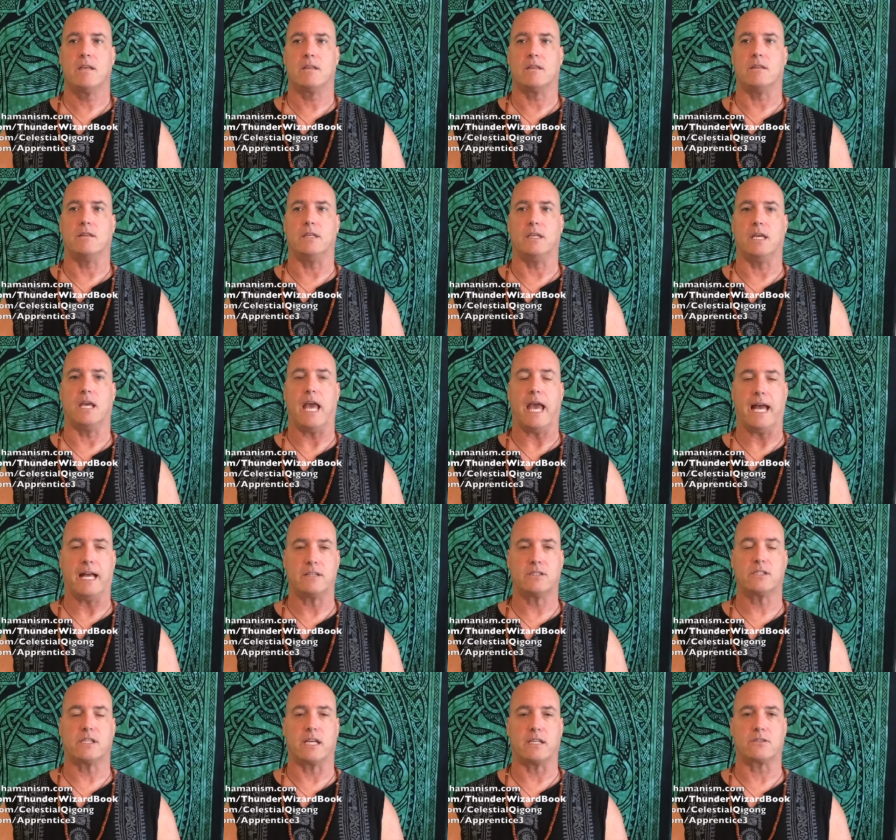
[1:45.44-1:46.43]
the
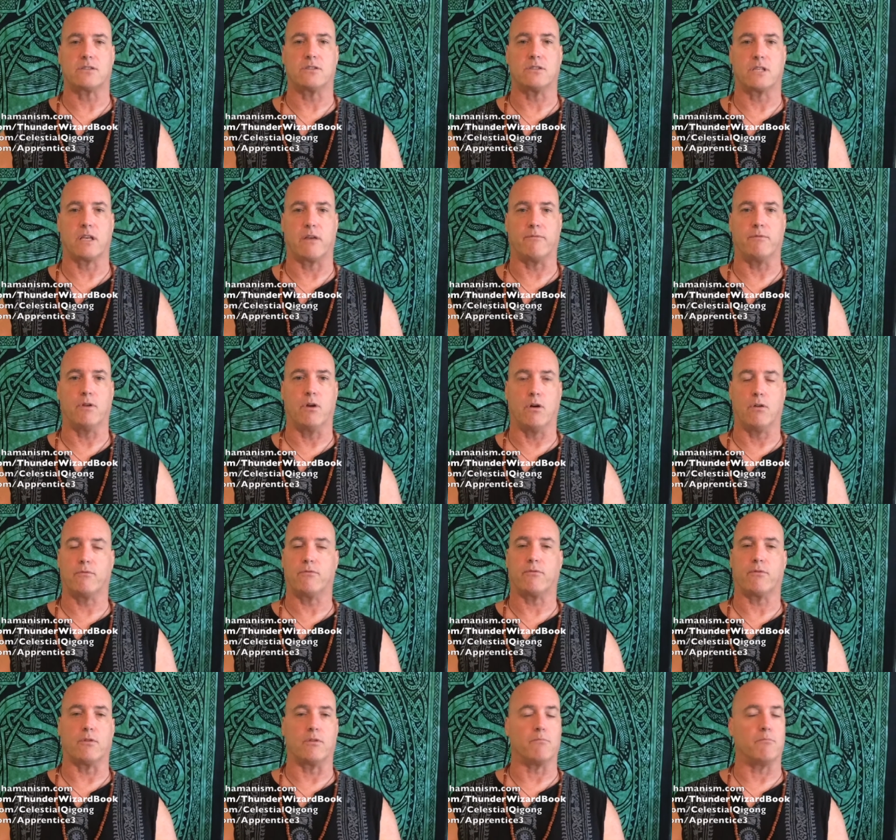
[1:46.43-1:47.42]
ancestors have known
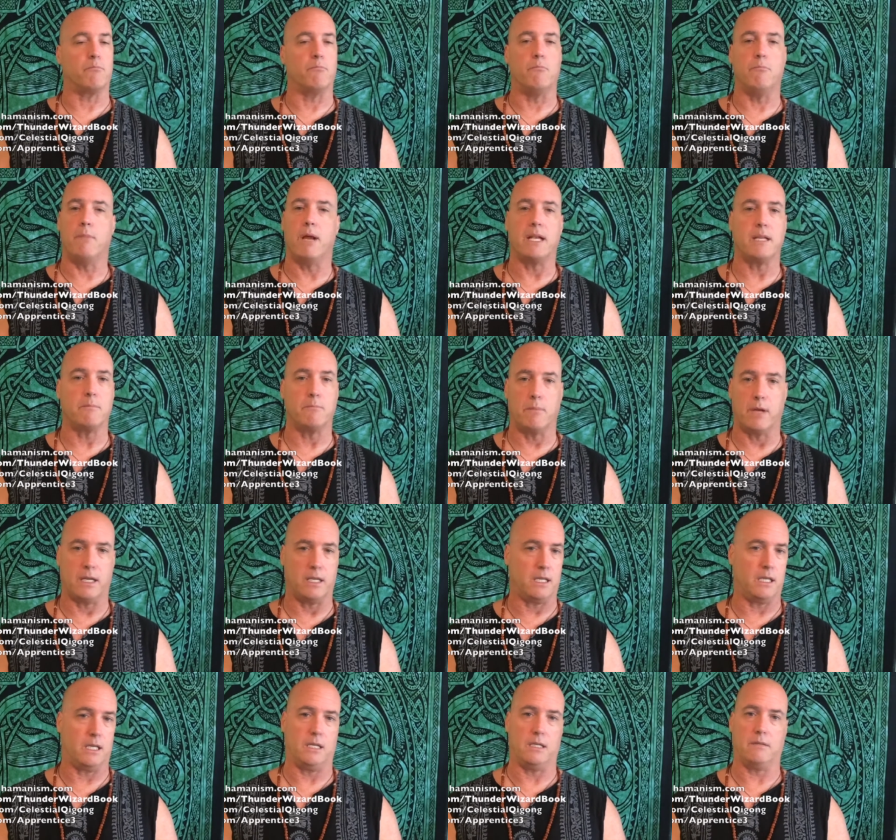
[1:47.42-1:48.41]
for many,
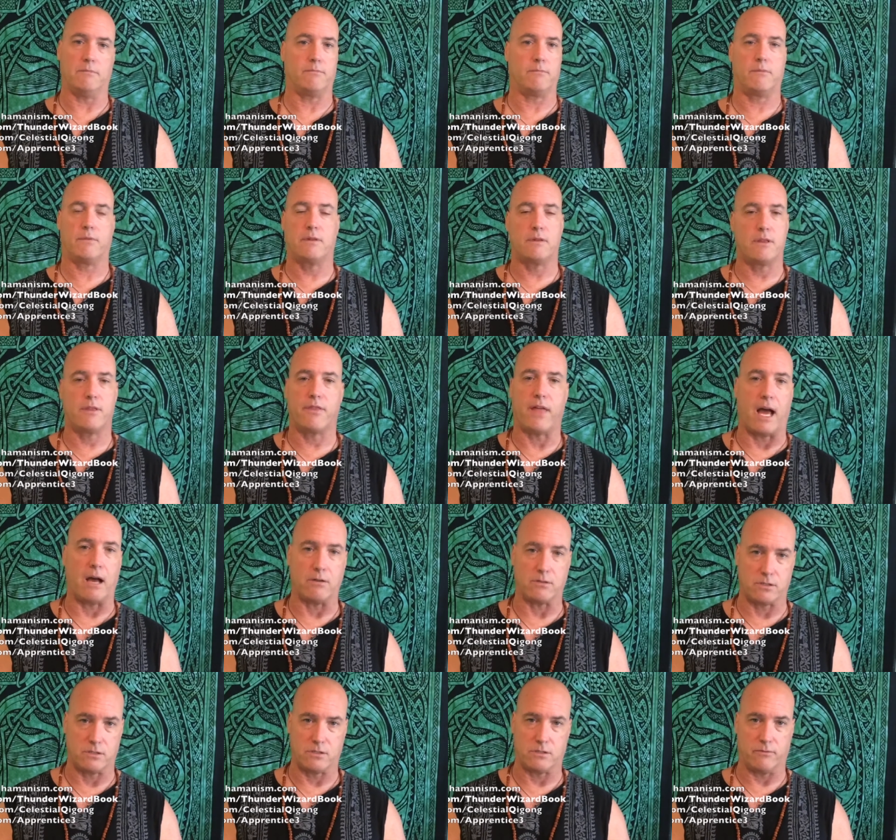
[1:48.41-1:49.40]
many
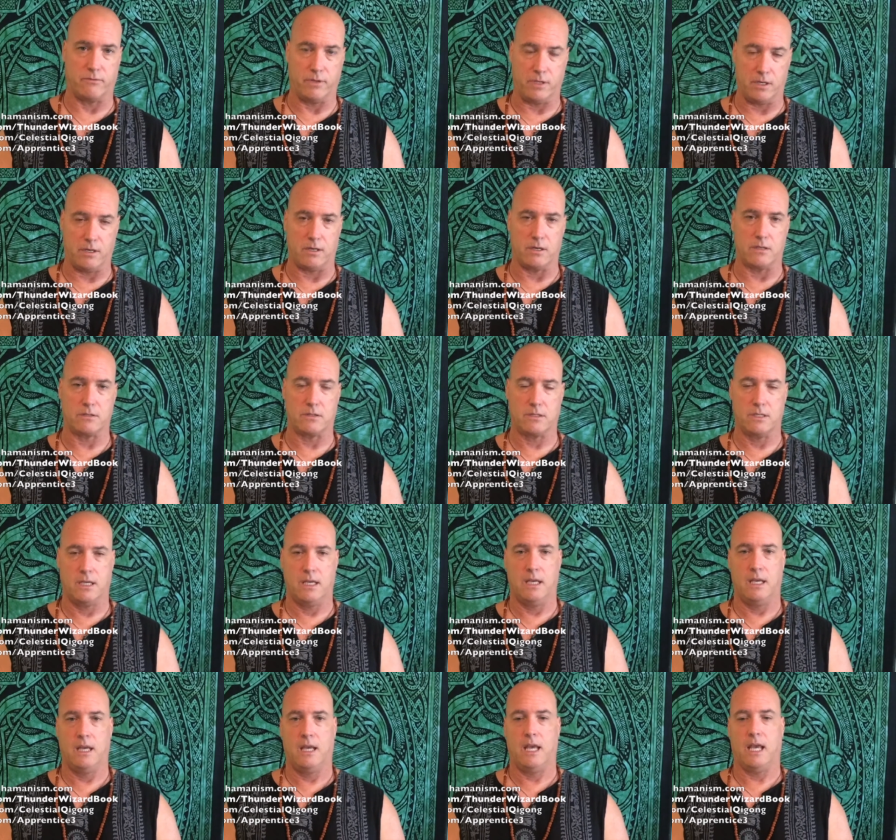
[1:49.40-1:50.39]
thousands of years.
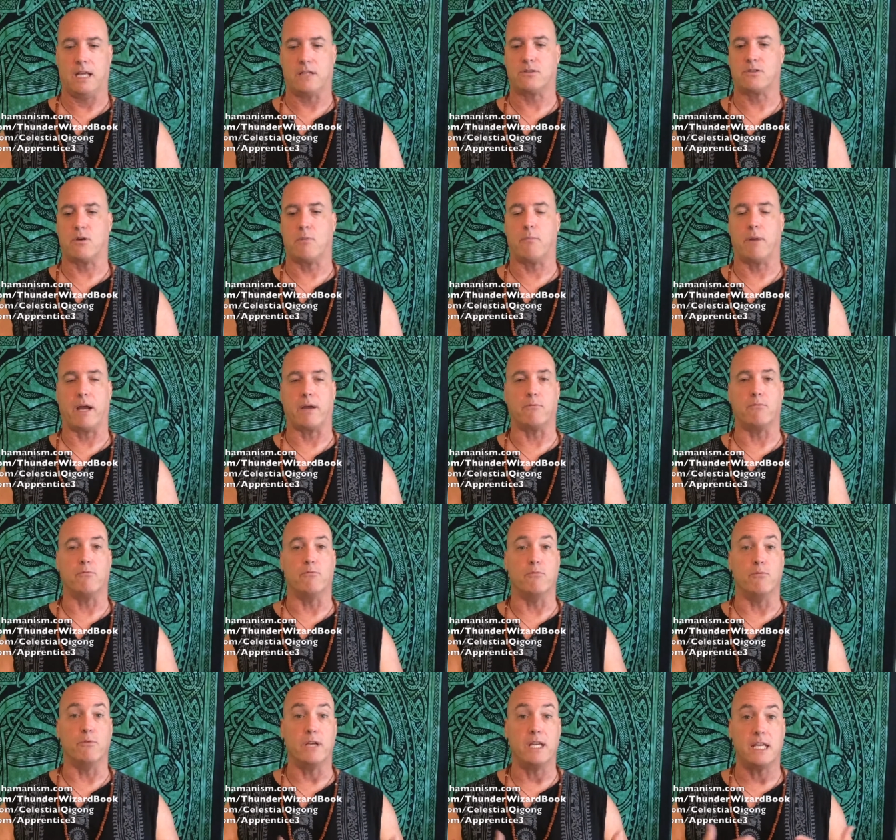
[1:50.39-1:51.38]
And so by
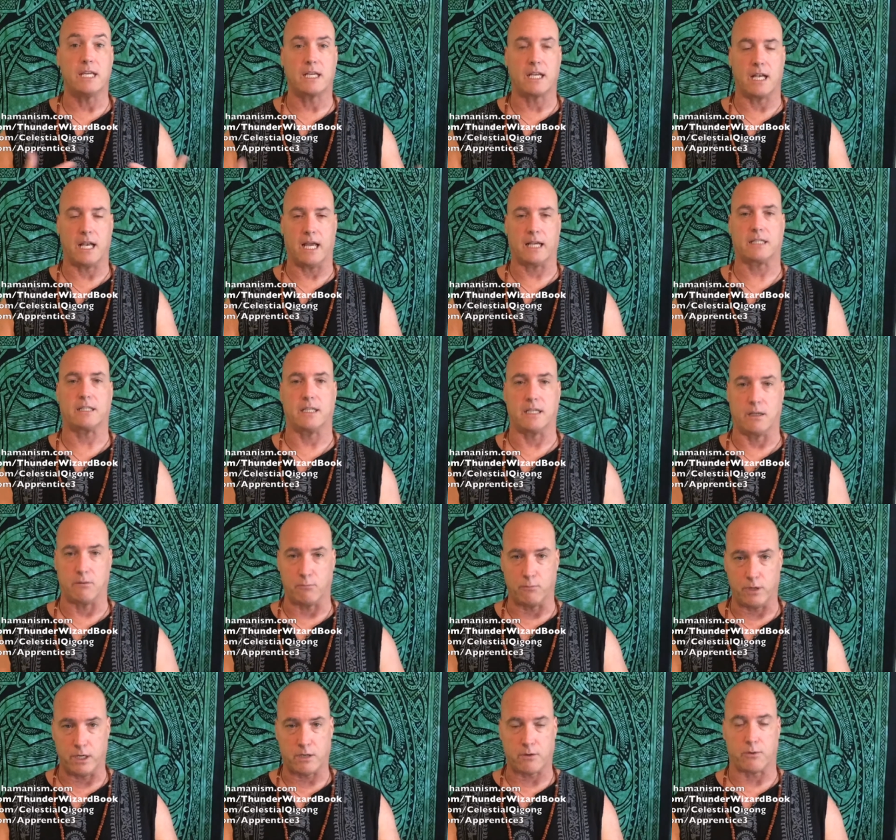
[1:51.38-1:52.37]
reconnecting
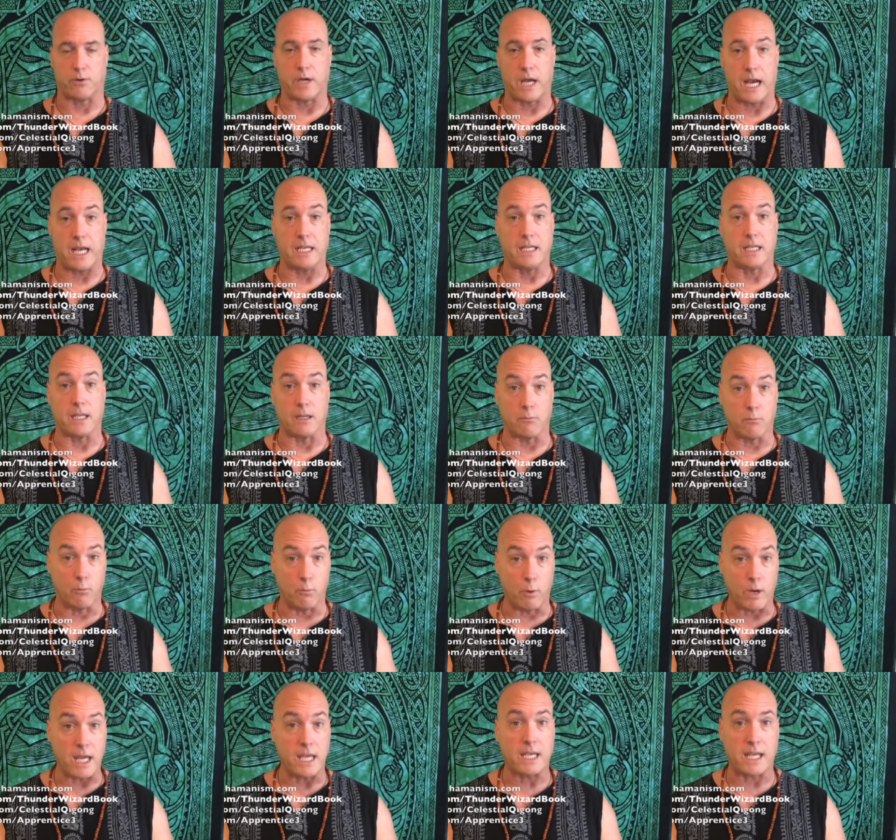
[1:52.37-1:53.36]
and recreating it,
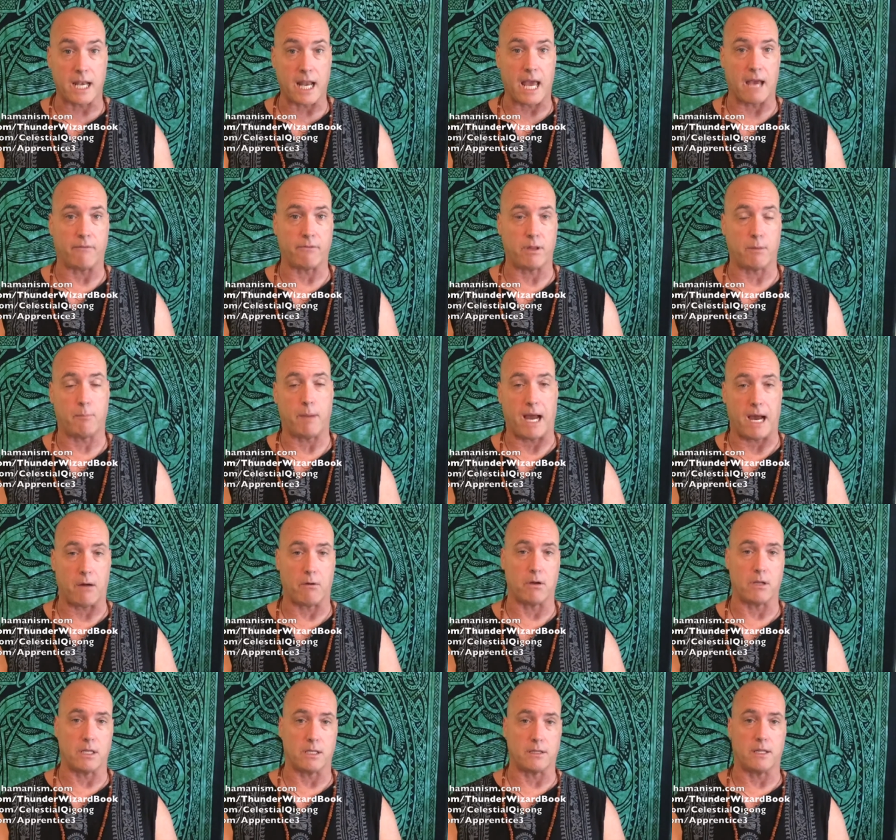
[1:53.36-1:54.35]
we can have the
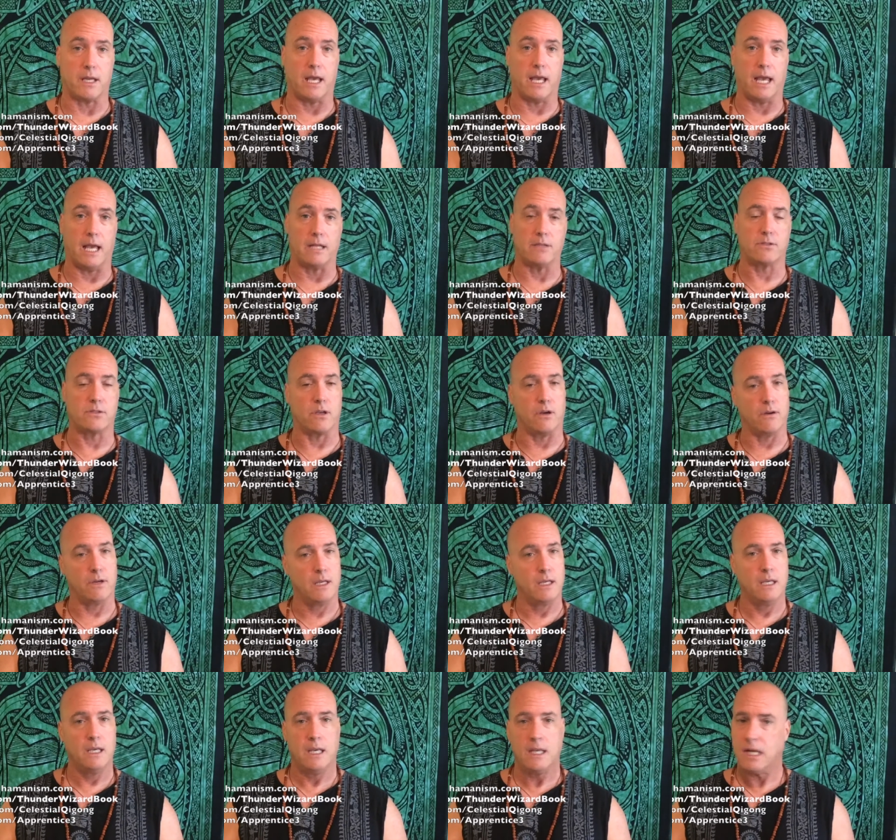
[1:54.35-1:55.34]
power that they had. So
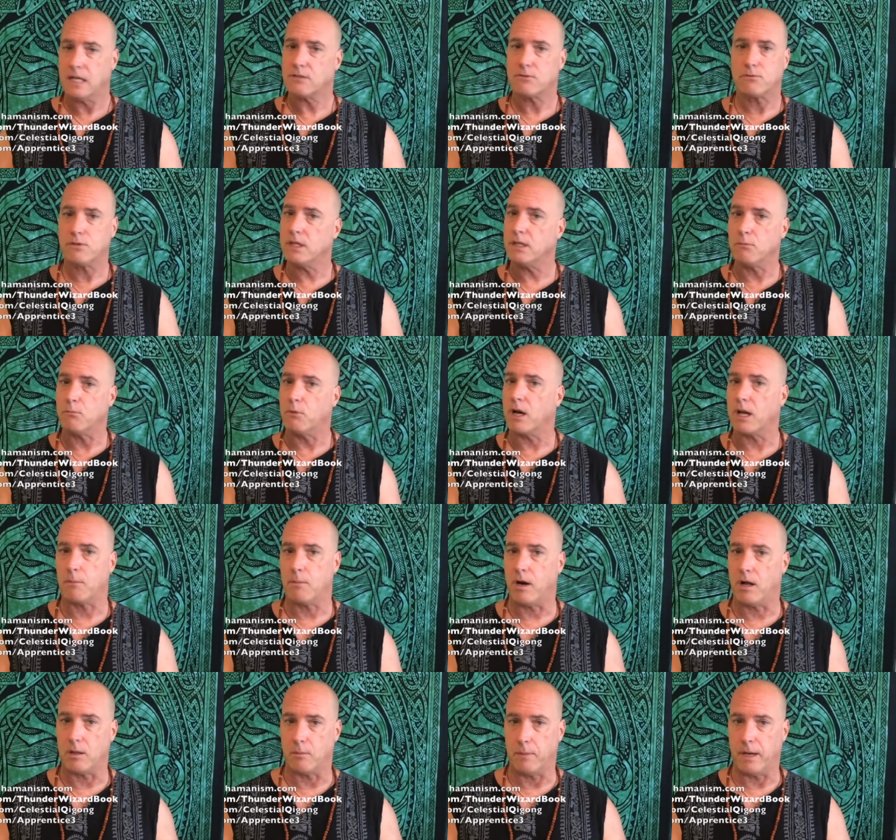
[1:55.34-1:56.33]
that's really what
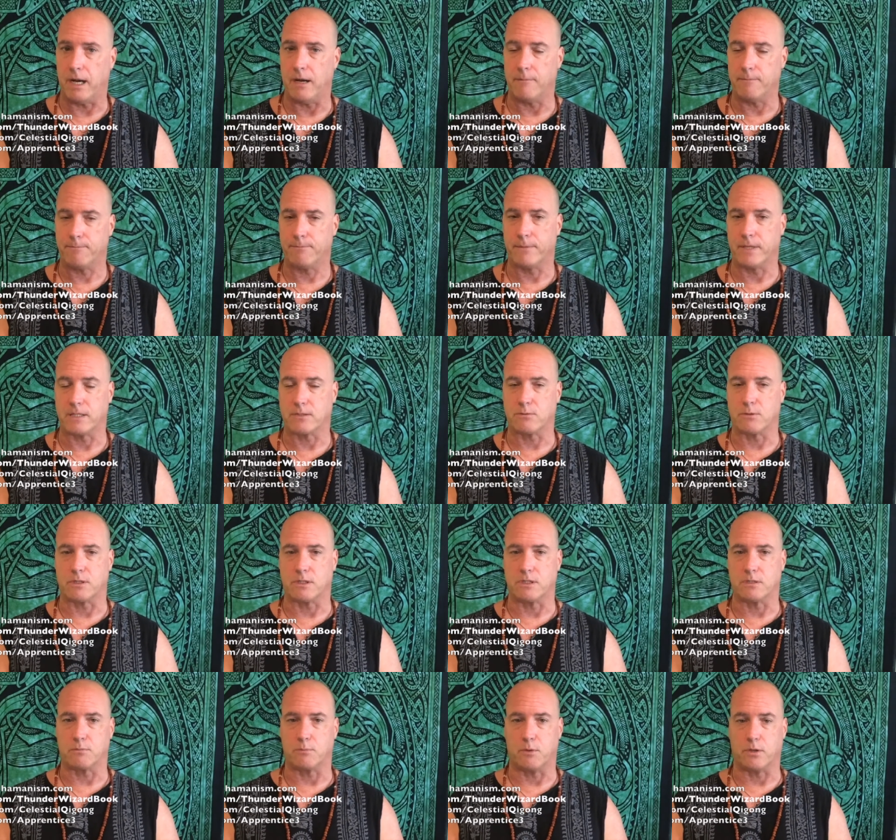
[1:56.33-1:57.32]
I'm all about, and that's
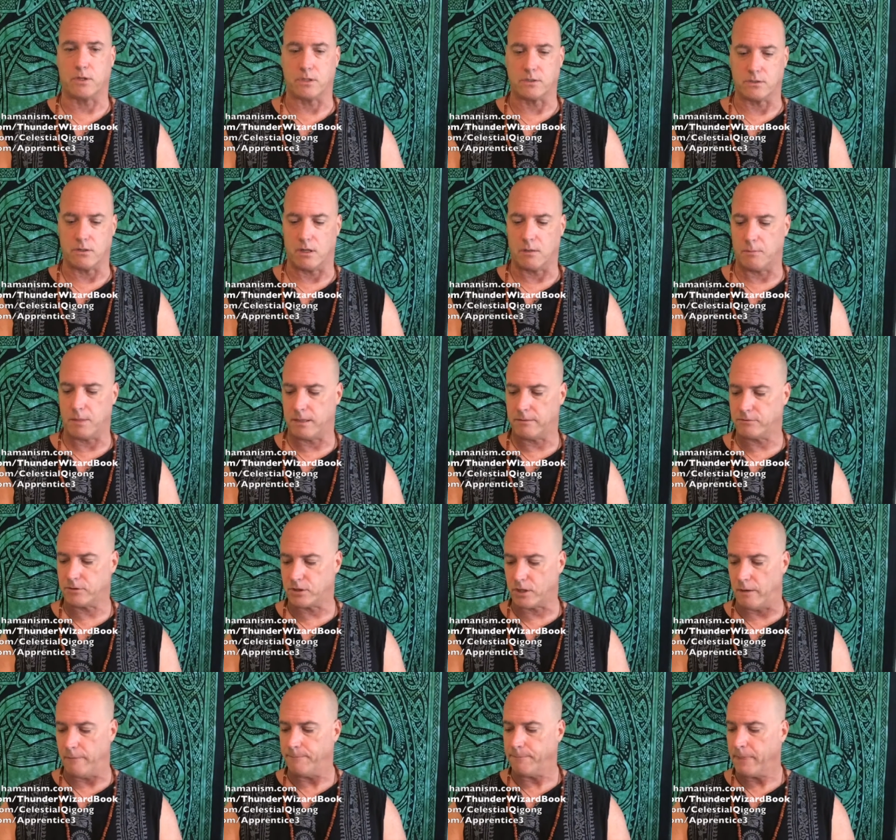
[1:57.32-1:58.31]
what this book is all about.
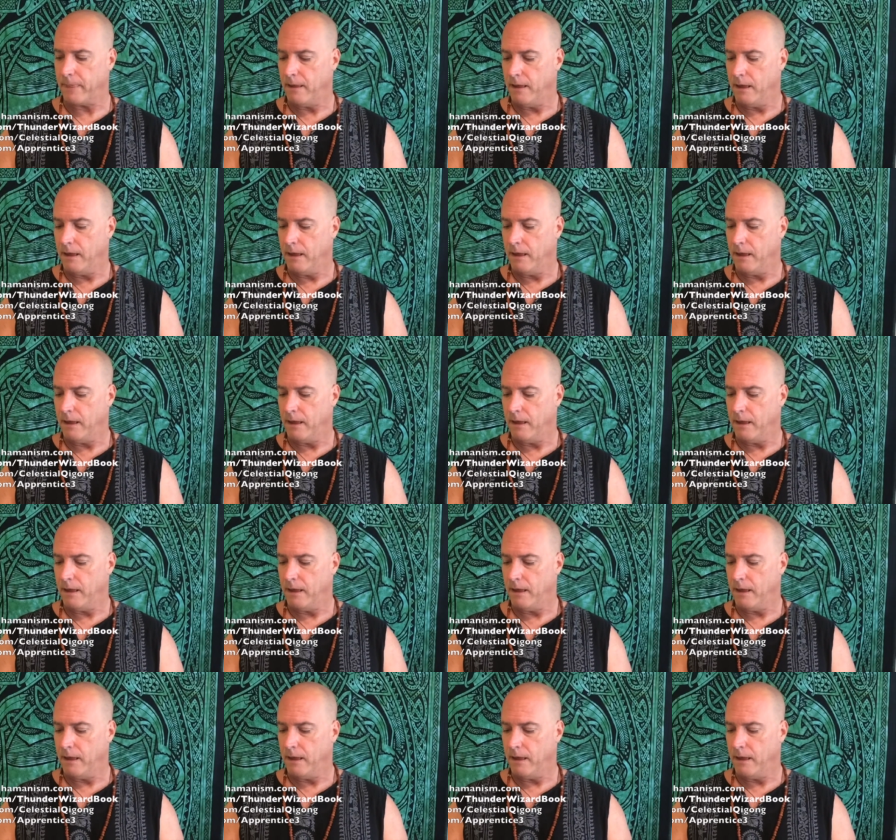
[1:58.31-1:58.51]
So